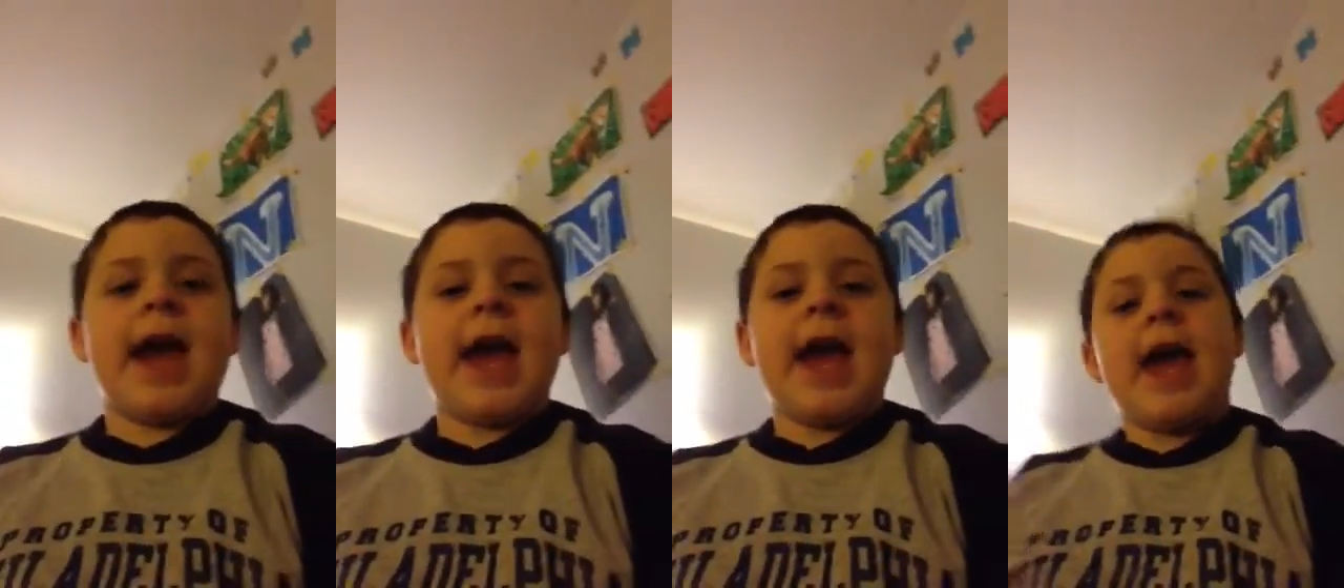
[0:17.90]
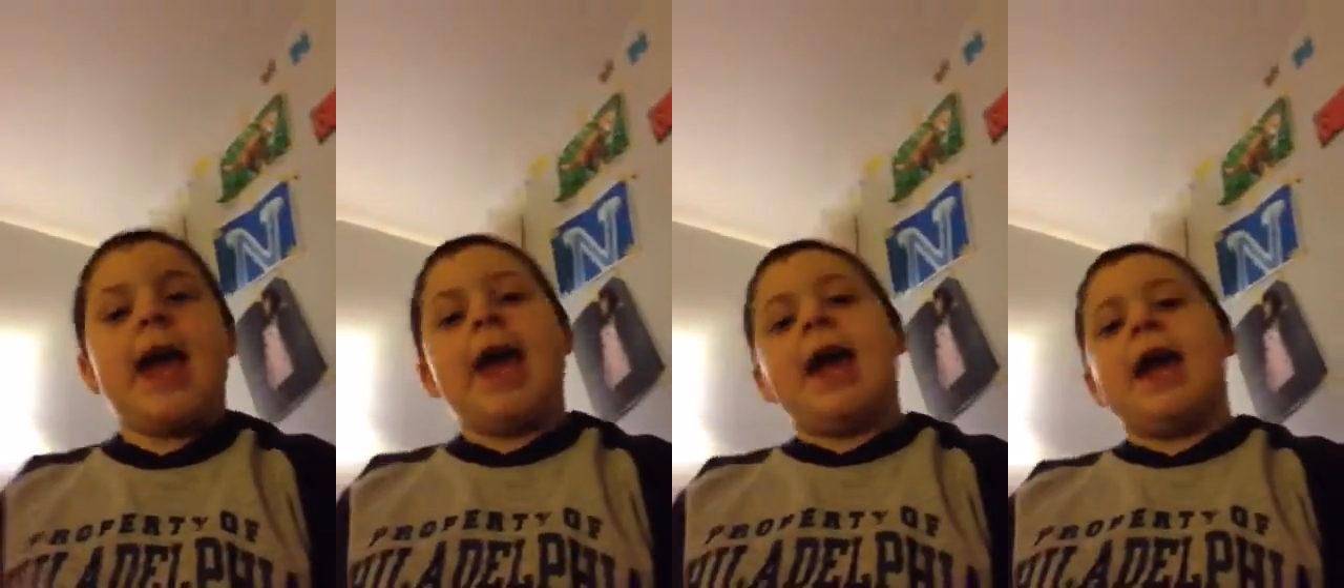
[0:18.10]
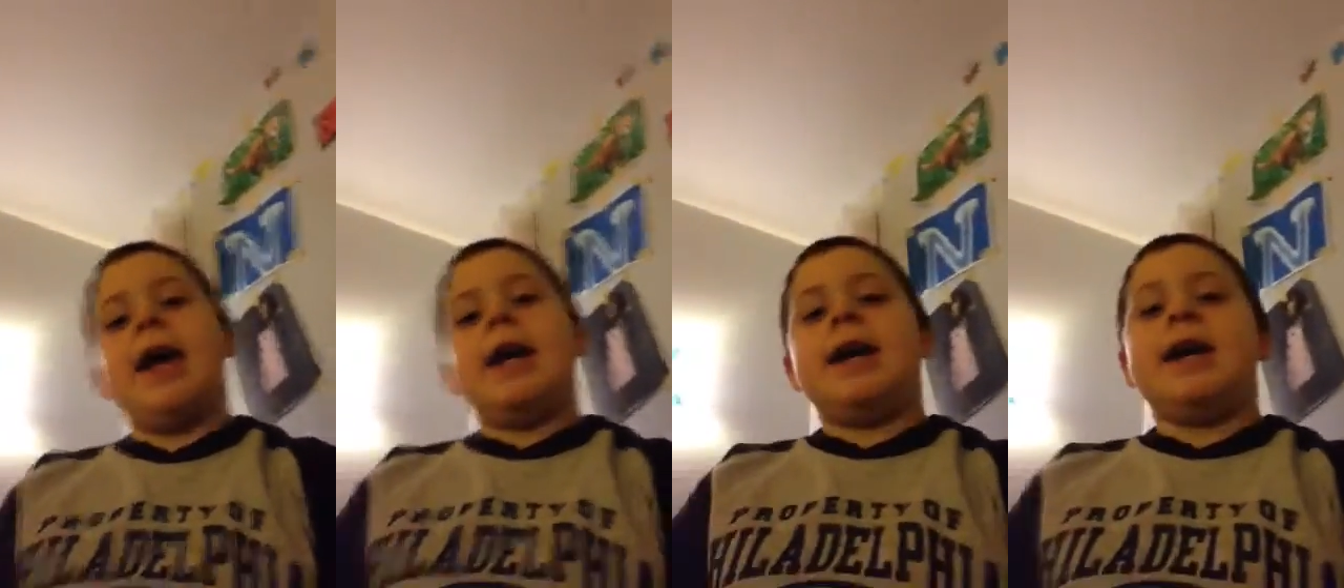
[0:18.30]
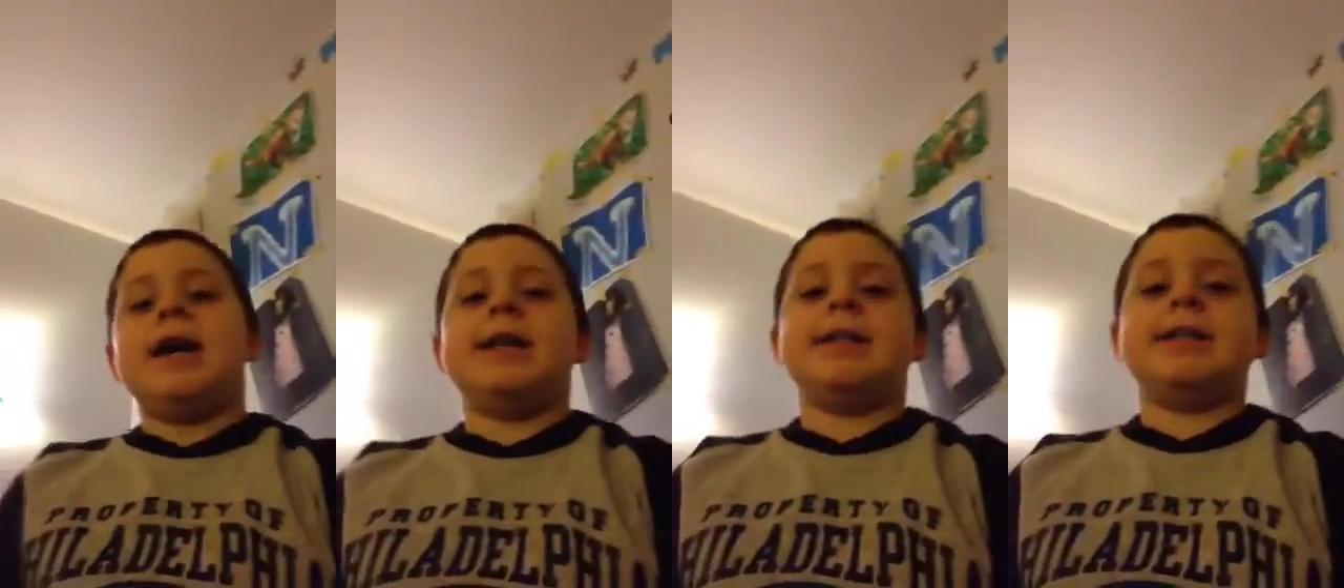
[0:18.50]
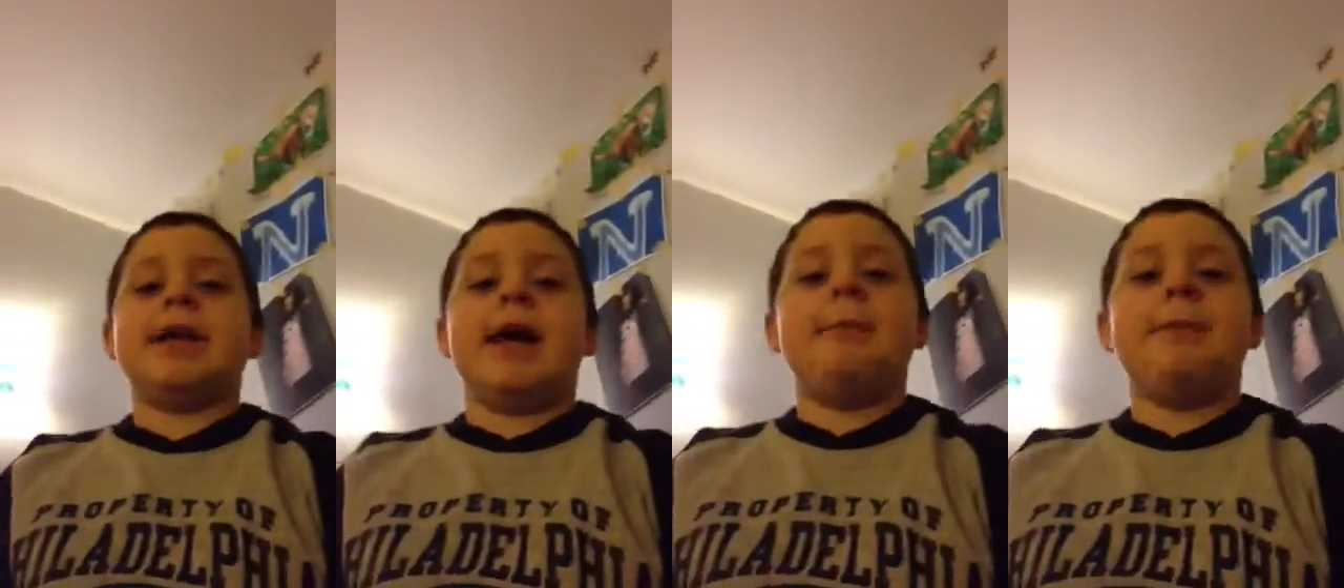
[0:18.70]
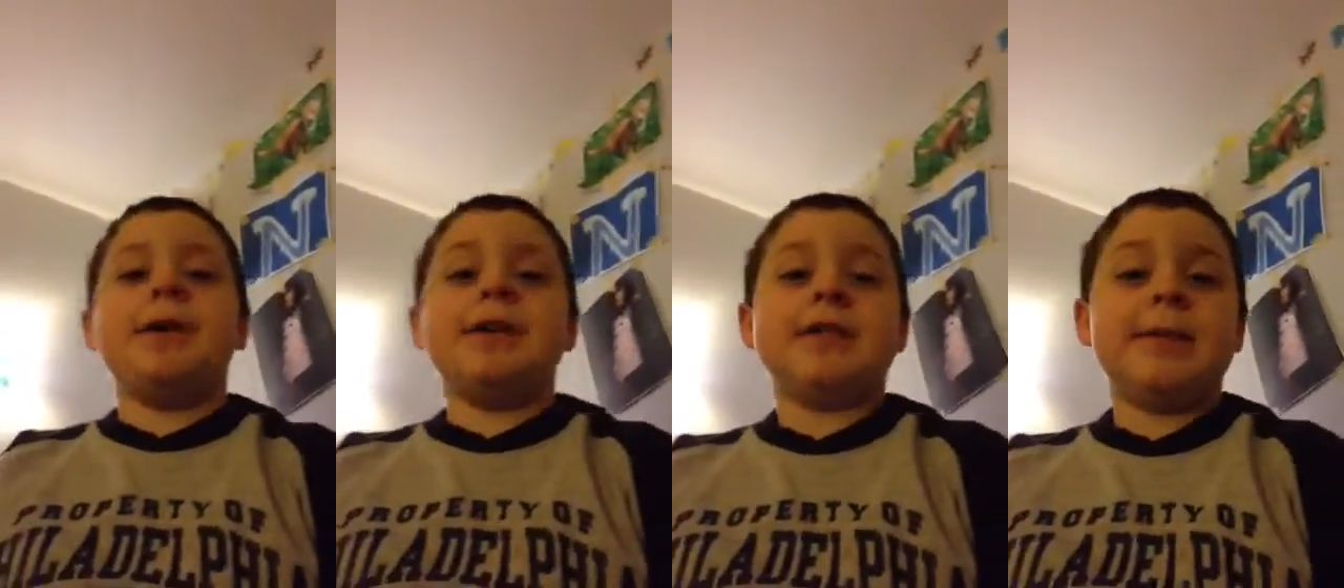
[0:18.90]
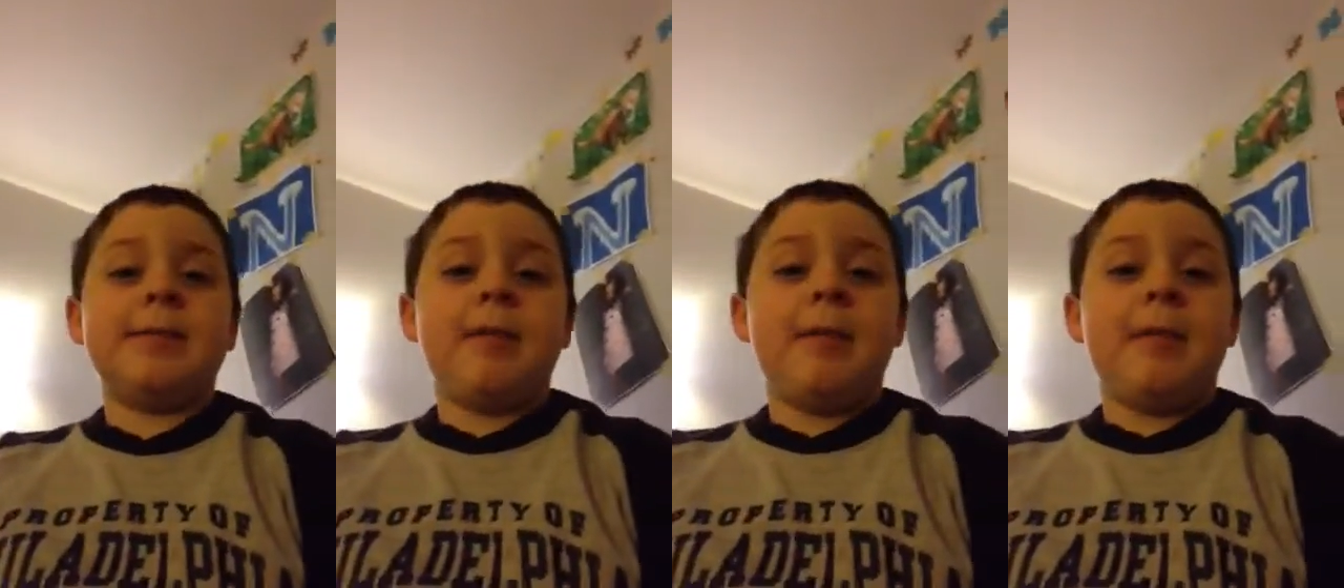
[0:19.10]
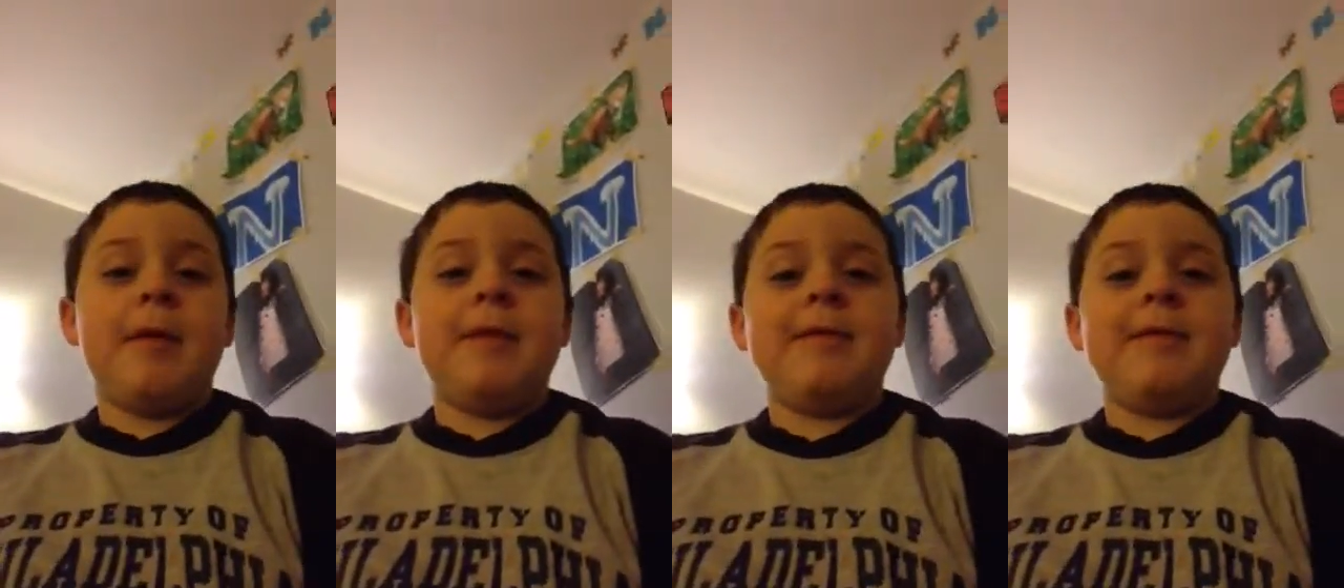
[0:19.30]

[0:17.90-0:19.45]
And I mess up on